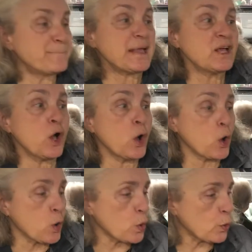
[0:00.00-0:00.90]

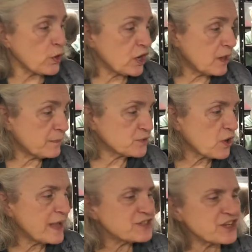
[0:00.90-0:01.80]
dingo, you know? So
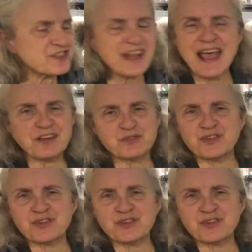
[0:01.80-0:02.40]
it's just an extra